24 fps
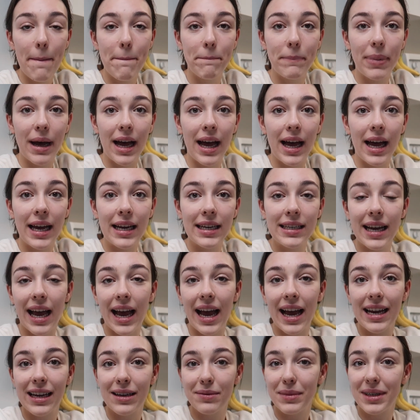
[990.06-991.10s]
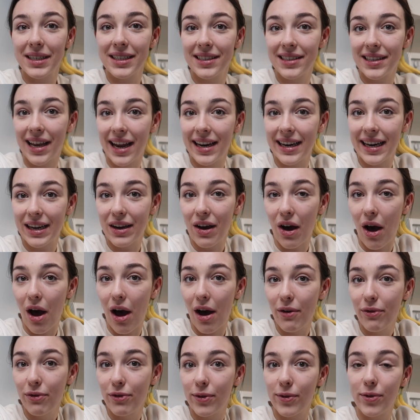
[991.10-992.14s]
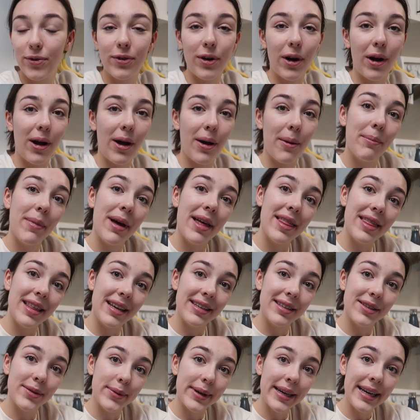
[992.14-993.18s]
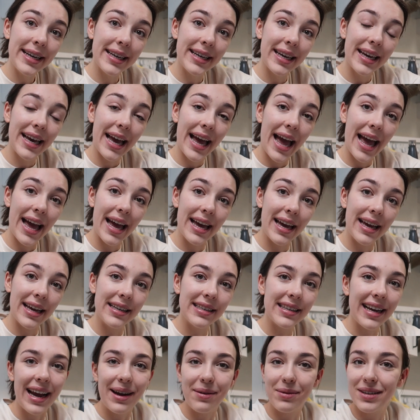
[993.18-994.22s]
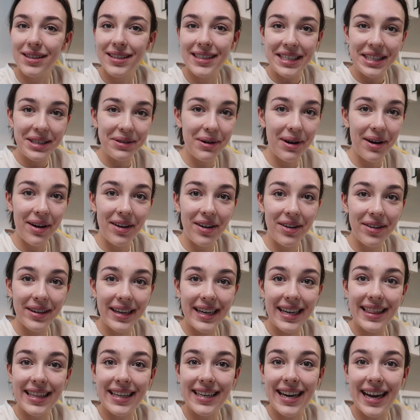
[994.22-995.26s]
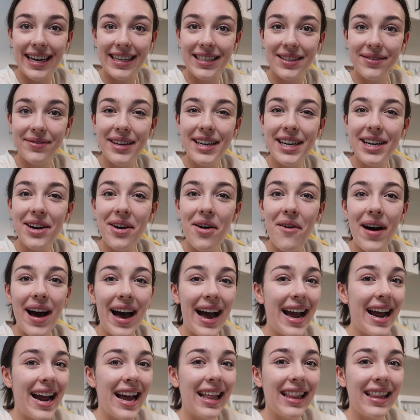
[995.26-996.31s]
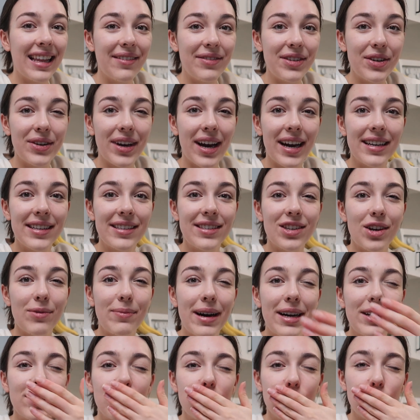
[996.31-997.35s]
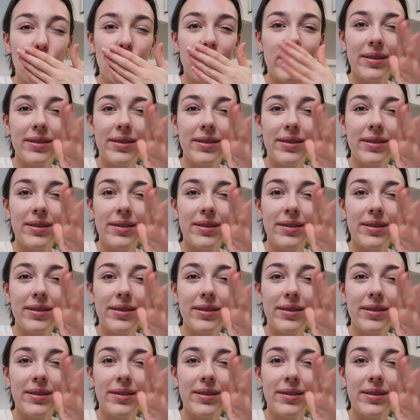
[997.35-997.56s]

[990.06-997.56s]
But I am signing off from this week, and I will see you all in the next video. I love you guys so much.